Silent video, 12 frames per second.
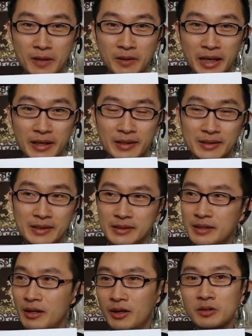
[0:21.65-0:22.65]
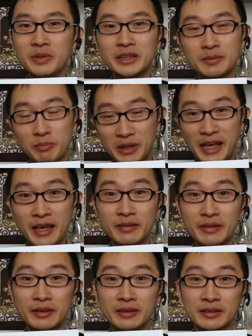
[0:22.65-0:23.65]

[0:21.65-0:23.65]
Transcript: Okay. They all means plan.